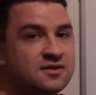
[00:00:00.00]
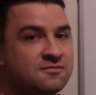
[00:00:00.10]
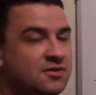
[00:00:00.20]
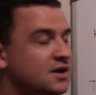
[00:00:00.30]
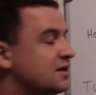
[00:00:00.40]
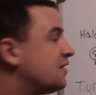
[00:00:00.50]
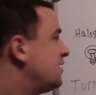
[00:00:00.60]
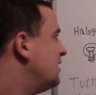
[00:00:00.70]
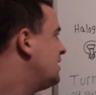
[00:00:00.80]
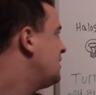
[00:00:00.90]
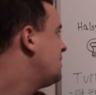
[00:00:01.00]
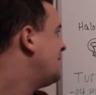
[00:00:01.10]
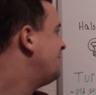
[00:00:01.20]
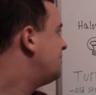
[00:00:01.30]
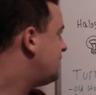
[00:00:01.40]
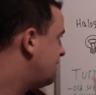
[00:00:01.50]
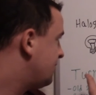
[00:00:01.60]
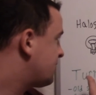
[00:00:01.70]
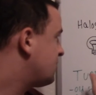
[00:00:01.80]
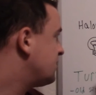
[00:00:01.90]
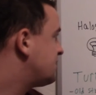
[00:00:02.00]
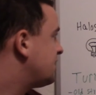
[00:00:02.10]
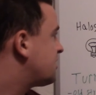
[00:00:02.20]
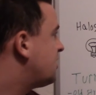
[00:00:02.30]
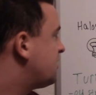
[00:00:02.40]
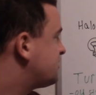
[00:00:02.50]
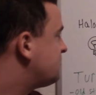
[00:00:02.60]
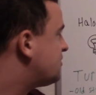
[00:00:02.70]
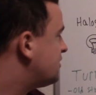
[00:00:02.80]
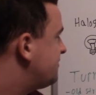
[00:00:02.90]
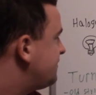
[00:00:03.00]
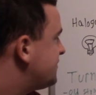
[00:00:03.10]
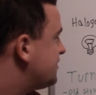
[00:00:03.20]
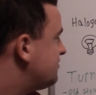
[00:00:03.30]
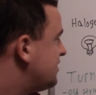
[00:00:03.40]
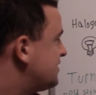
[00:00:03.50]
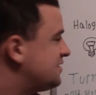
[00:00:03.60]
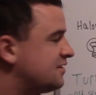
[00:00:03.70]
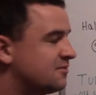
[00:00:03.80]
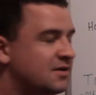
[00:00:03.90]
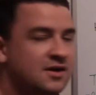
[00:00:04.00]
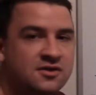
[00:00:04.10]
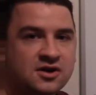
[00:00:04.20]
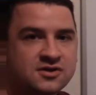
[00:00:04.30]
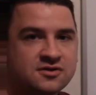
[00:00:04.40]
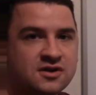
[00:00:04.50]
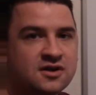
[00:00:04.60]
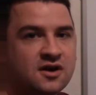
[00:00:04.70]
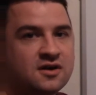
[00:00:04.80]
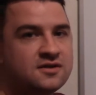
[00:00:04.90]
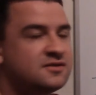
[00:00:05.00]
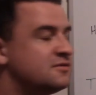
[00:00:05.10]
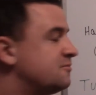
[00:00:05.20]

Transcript: and brighter. But, of course, they cost more. So you may see them on luxury cars,